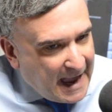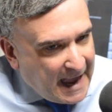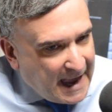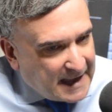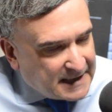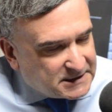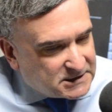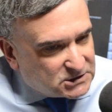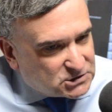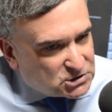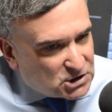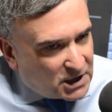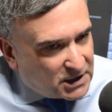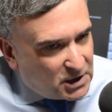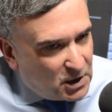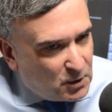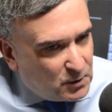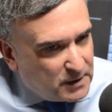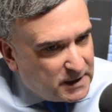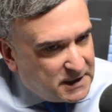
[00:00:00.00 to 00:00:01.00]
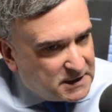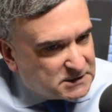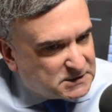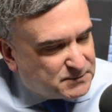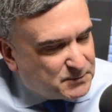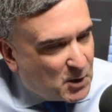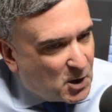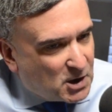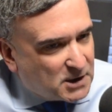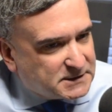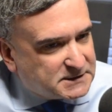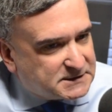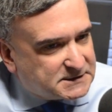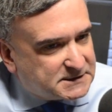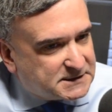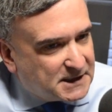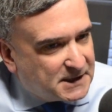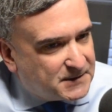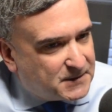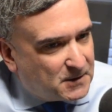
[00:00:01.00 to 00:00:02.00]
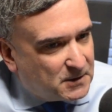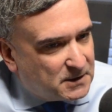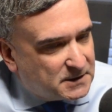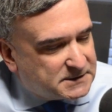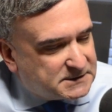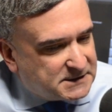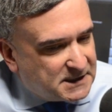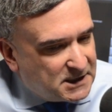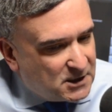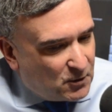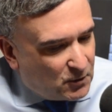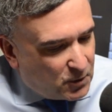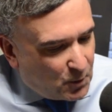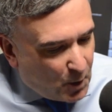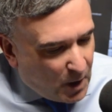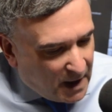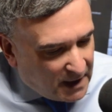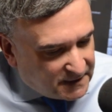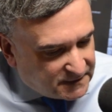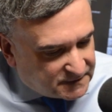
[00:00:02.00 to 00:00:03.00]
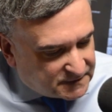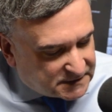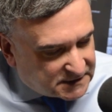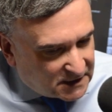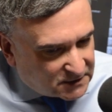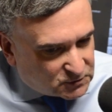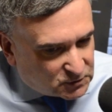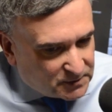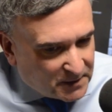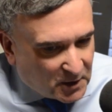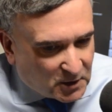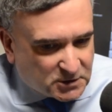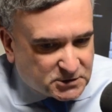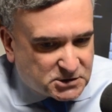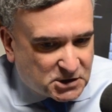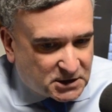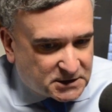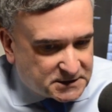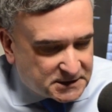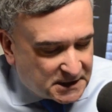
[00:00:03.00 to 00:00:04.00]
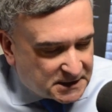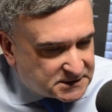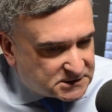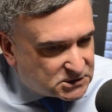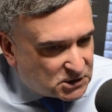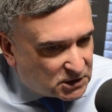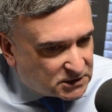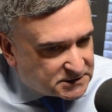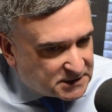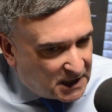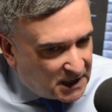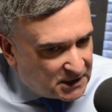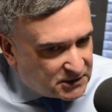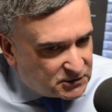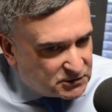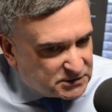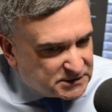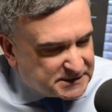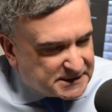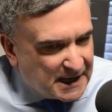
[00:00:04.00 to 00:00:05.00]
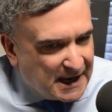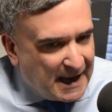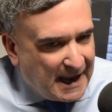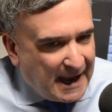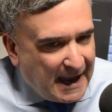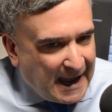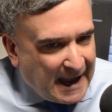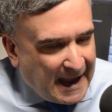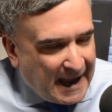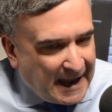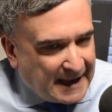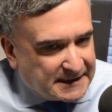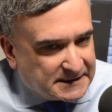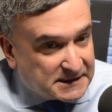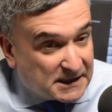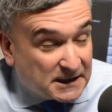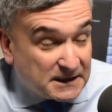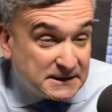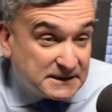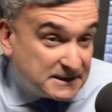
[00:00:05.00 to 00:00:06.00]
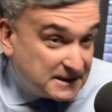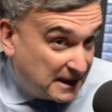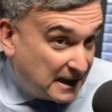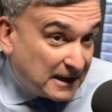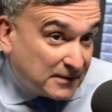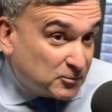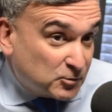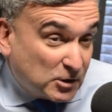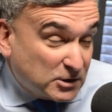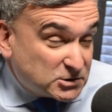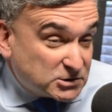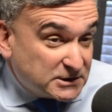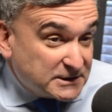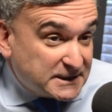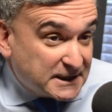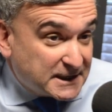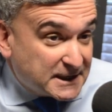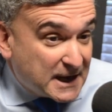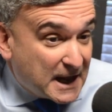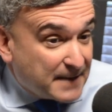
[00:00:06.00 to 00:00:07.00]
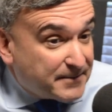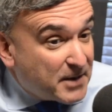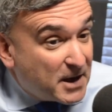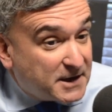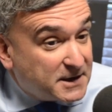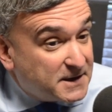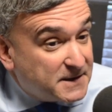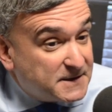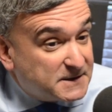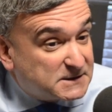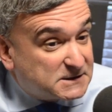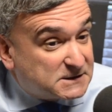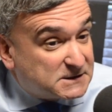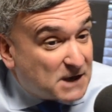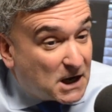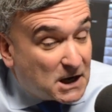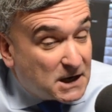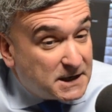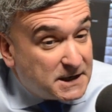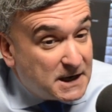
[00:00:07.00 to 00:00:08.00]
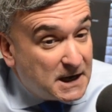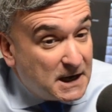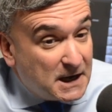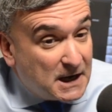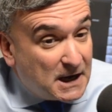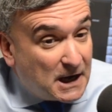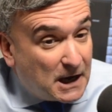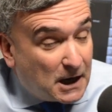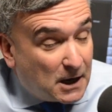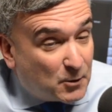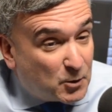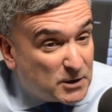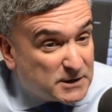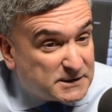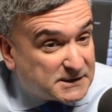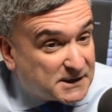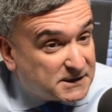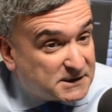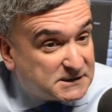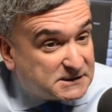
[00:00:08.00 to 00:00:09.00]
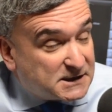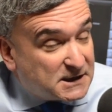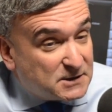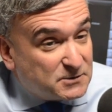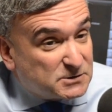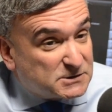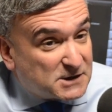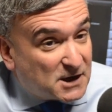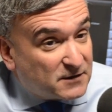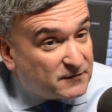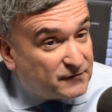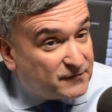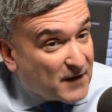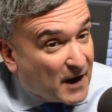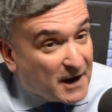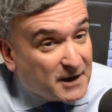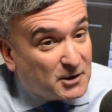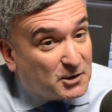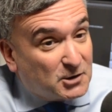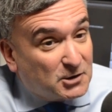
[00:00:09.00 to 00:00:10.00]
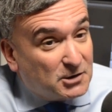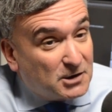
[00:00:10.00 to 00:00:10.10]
And John Hoey, his boss at the C E O of the Y Central Maryland, talked to us, talked to others. And I uh, originally did an op-ed in The Sun uh, where he said the city was on fire.